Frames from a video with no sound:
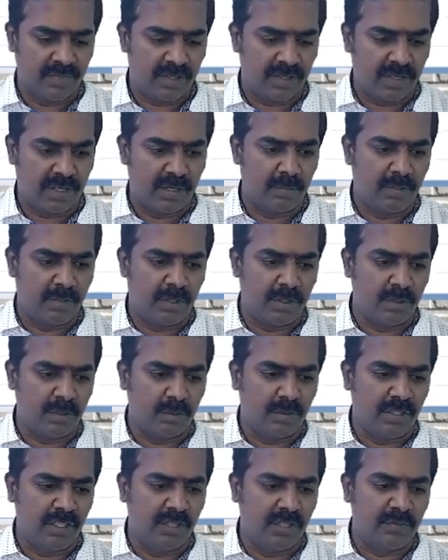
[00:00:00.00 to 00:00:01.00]
Number two,
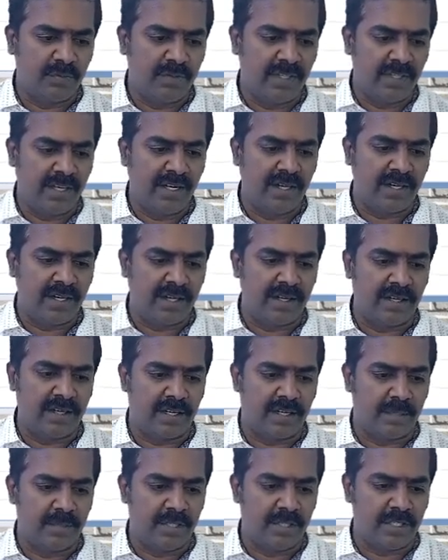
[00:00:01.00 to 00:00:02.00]
if bill creditor
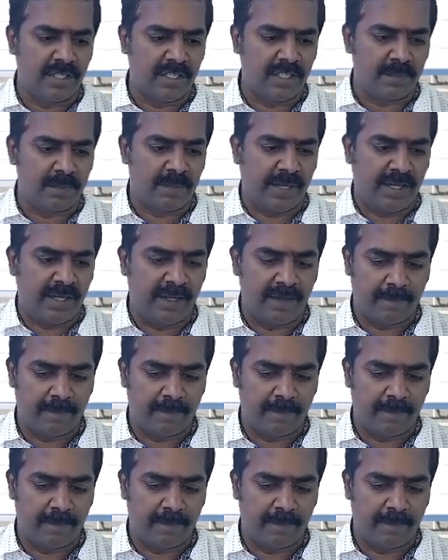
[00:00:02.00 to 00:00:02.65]
commission is paid,